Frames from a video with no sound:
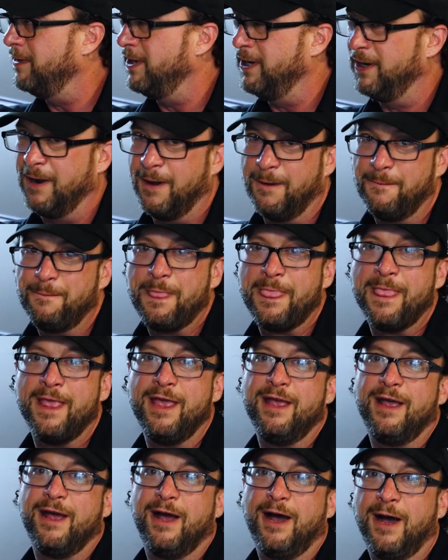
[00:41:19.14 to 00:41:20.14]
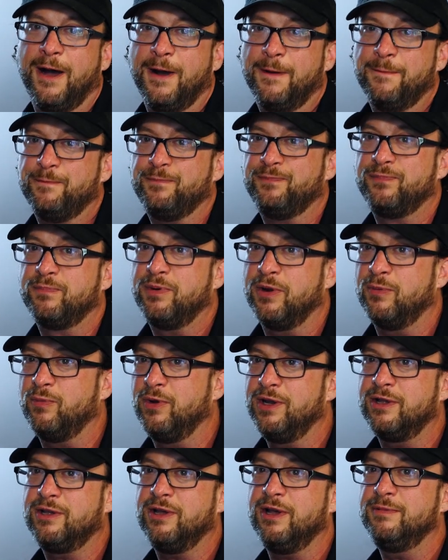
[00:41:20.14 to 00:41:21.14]
me, But
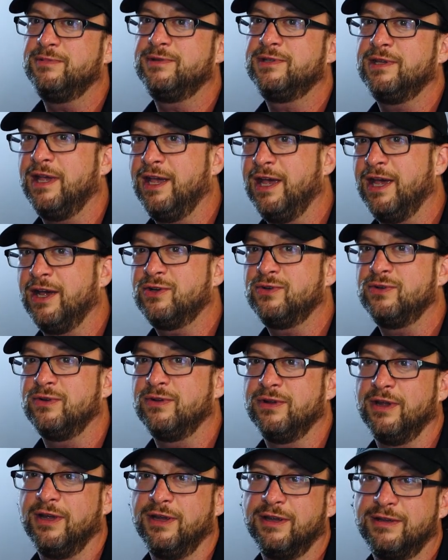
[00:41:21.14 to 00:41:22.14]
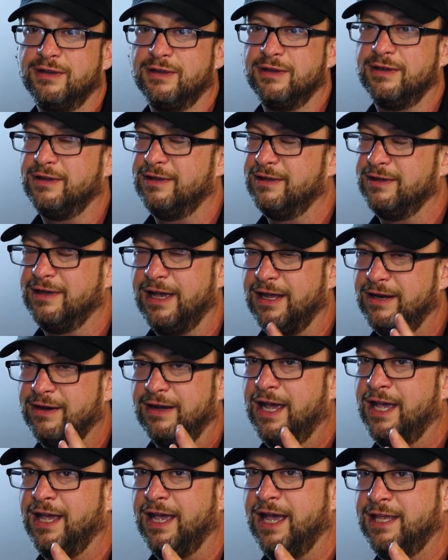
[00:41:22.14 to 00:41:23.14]
when it comes to actual, I
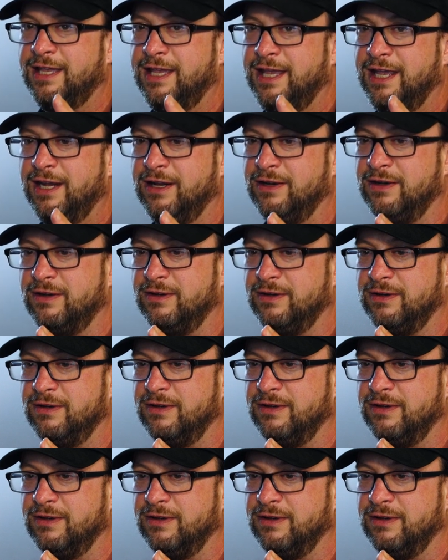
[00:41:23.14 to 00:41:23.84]
can't.